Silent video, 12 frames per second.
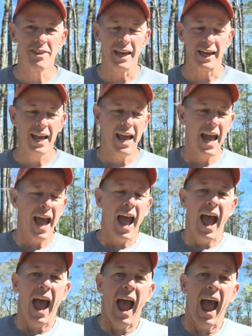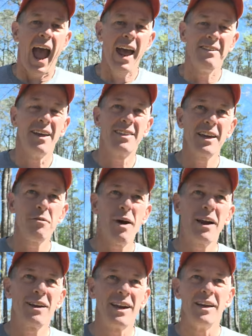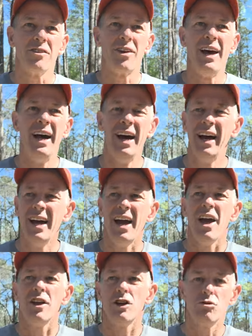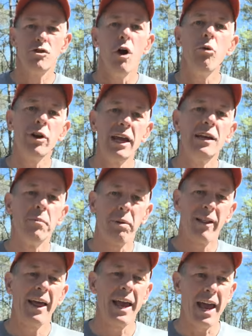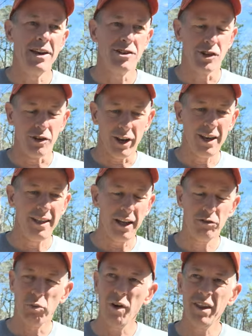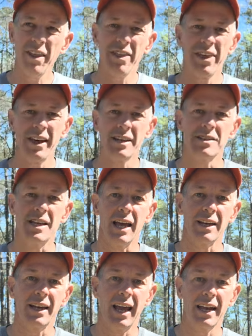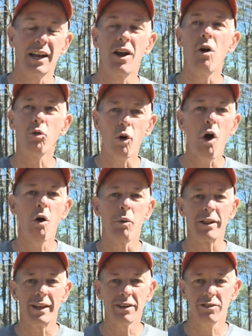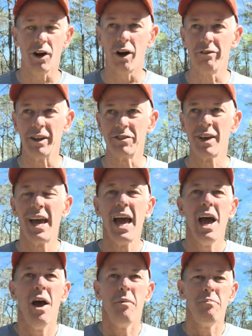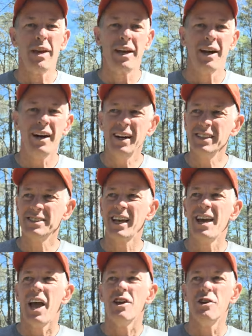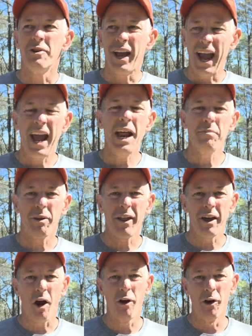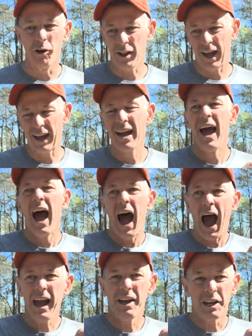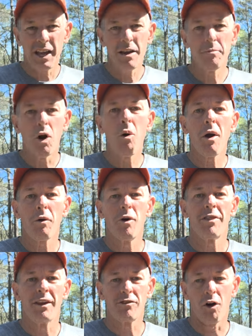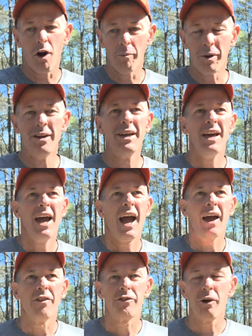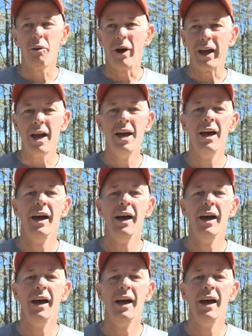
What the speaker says: to think. And the thing about it is, you don't need to play injured. That's one of the things that can go wrong with disc golf is because you can play hurt. Like, I could keep going with this arm and throwing,